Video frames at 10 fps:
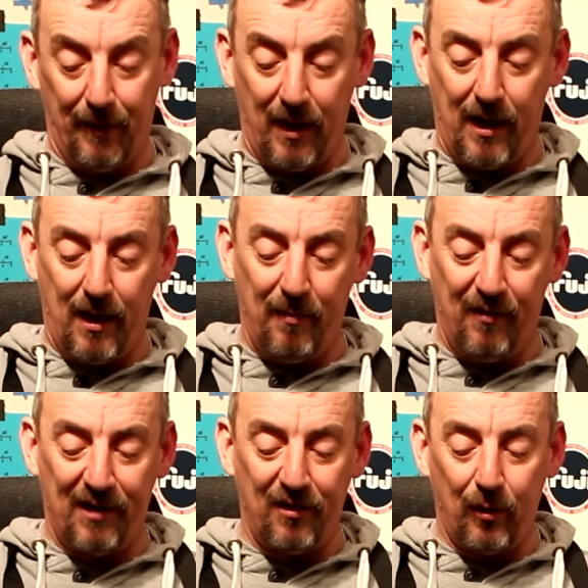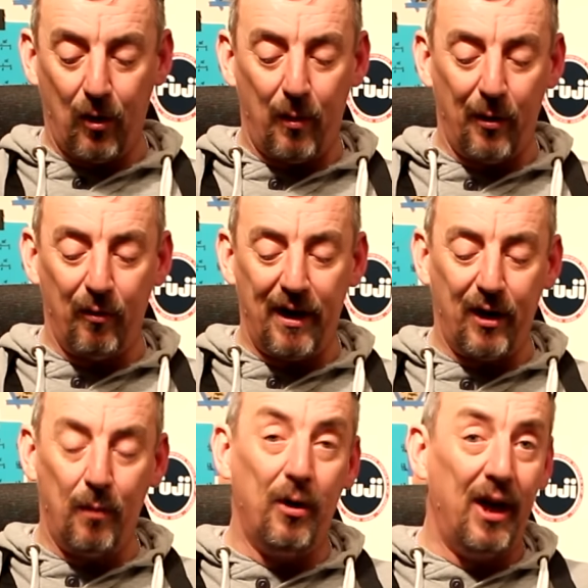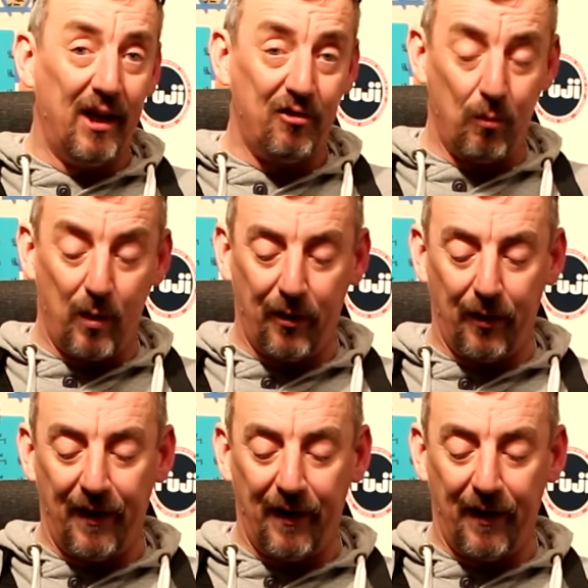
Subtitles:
If it hasn't got one already, I'll put an extra one on,